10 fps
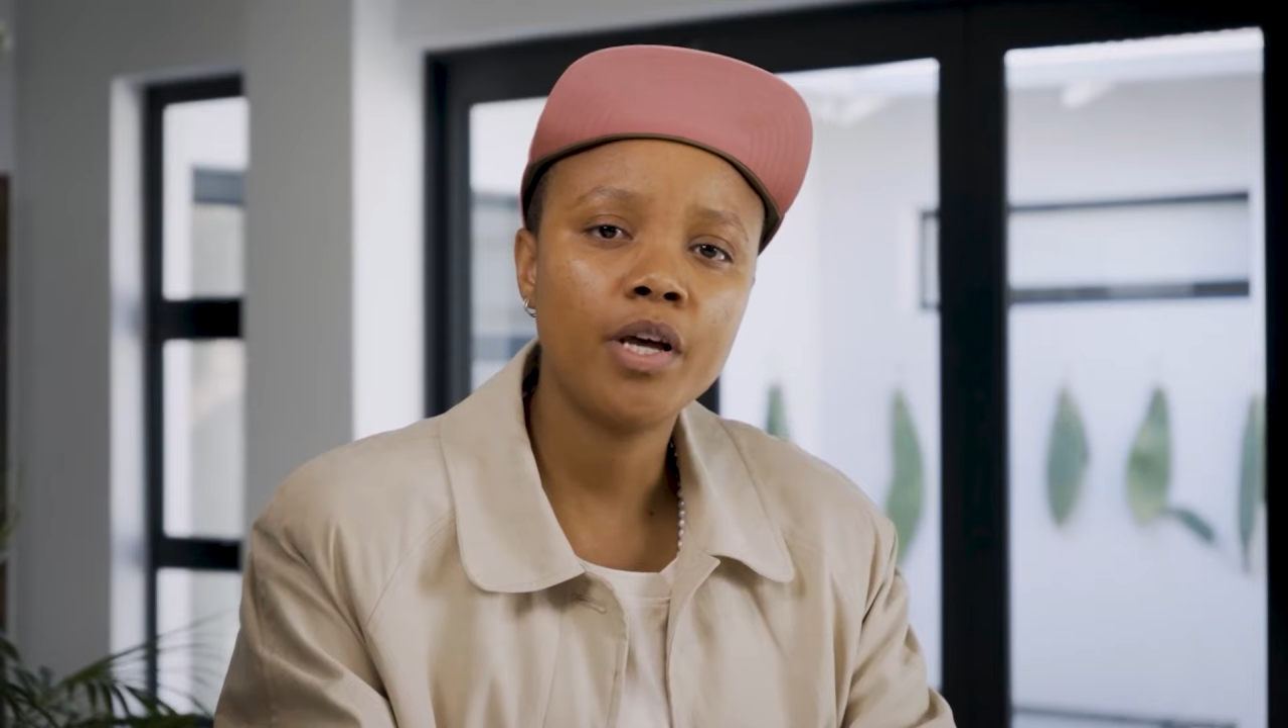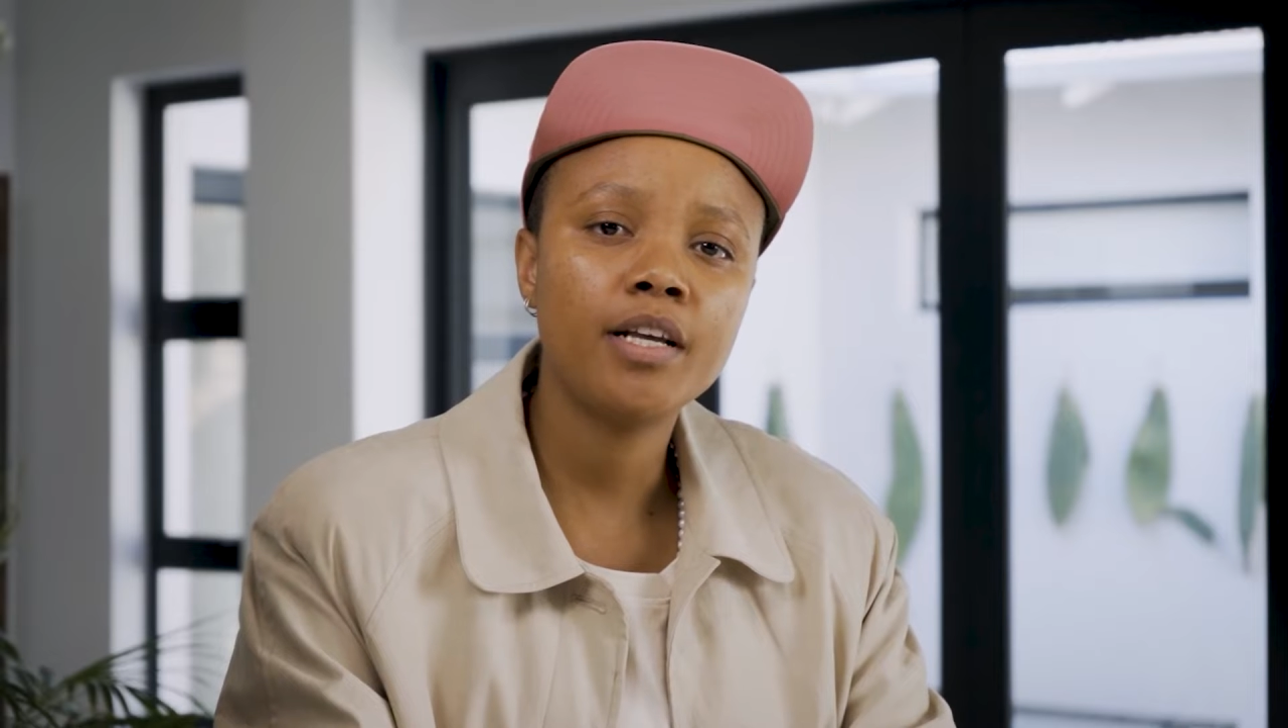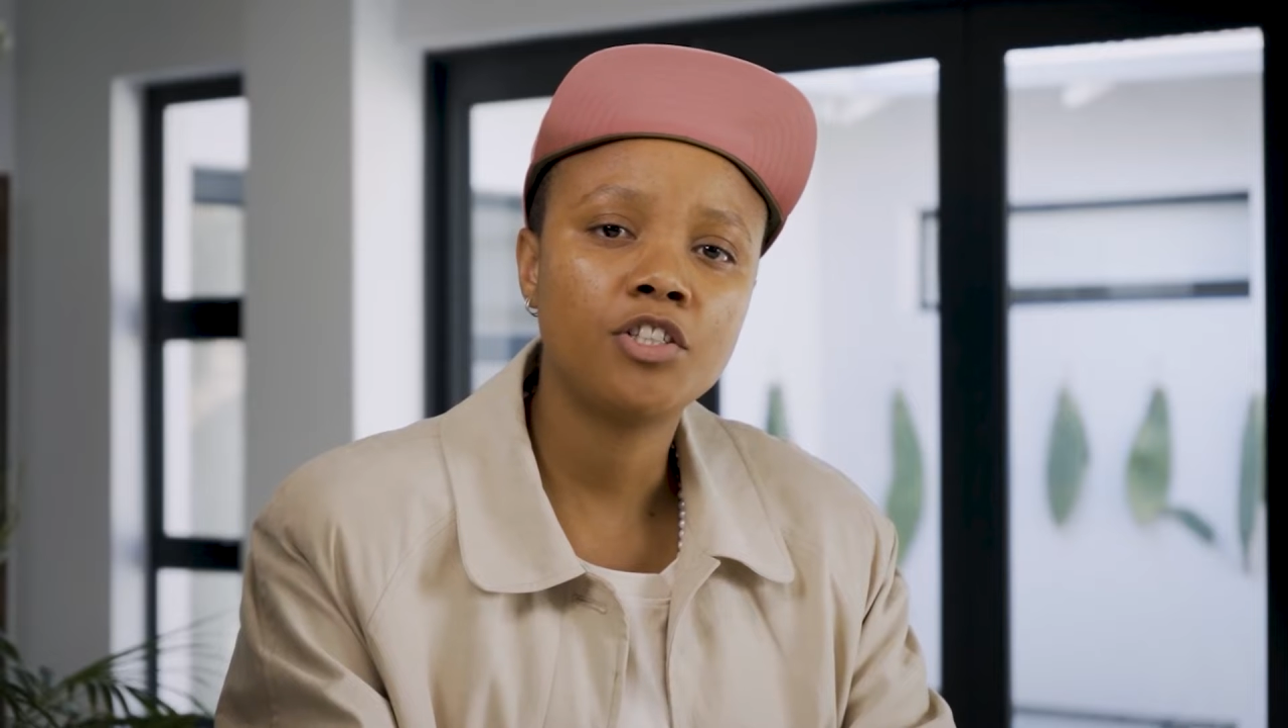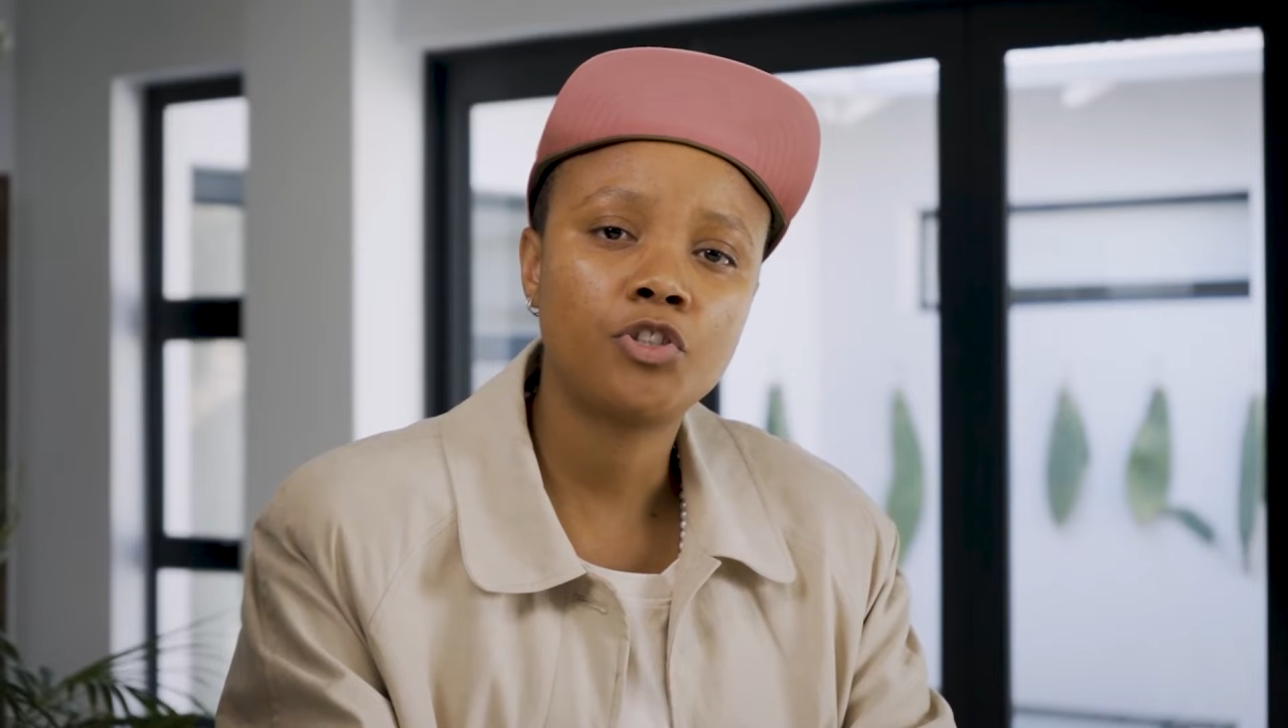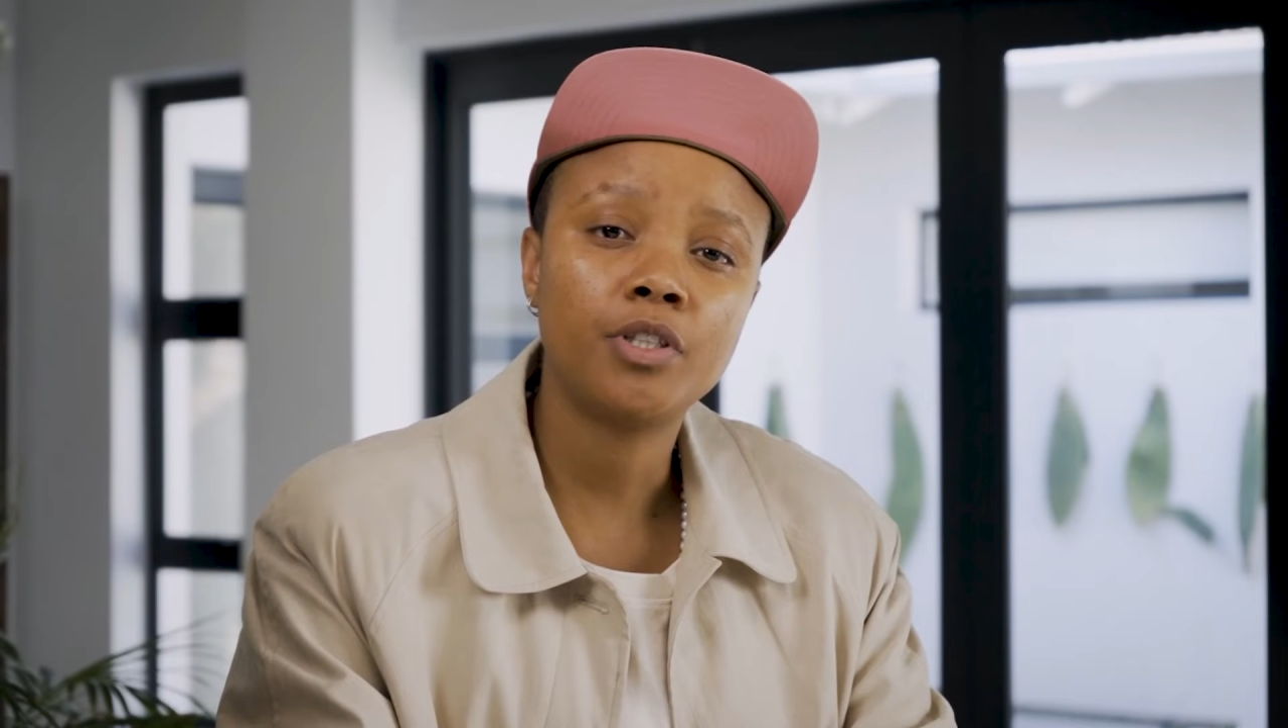
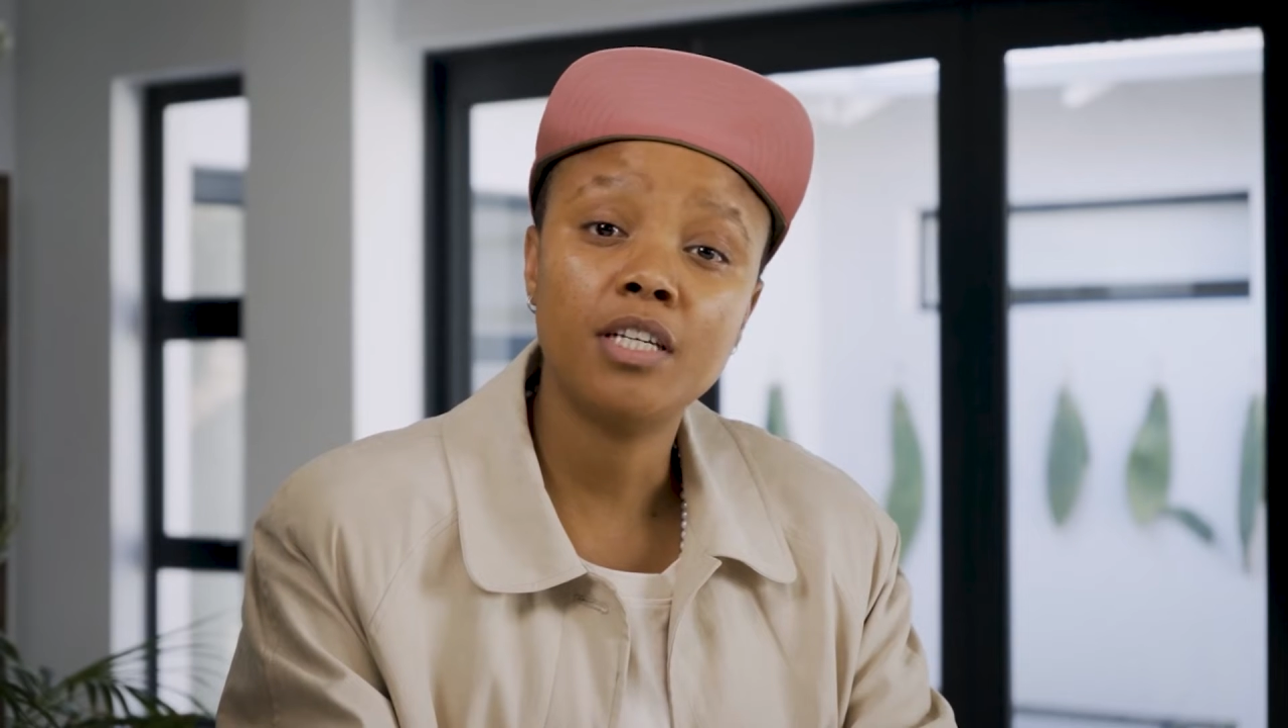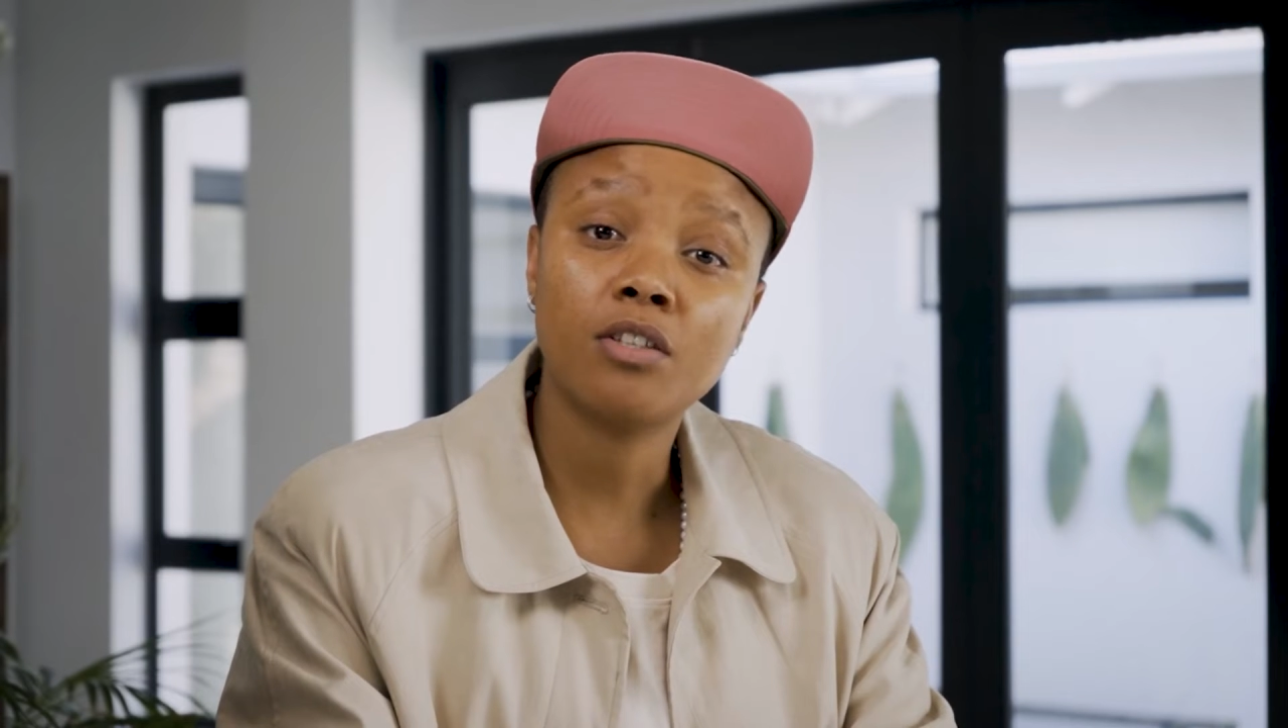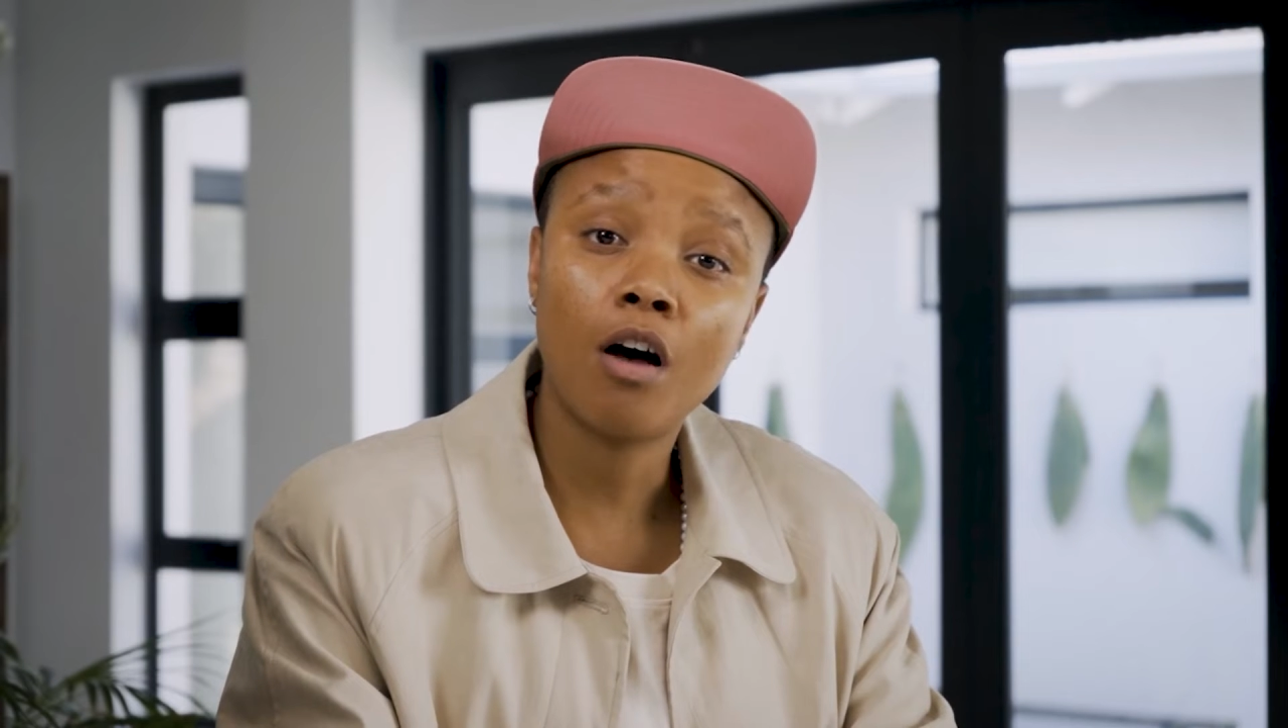Queer history is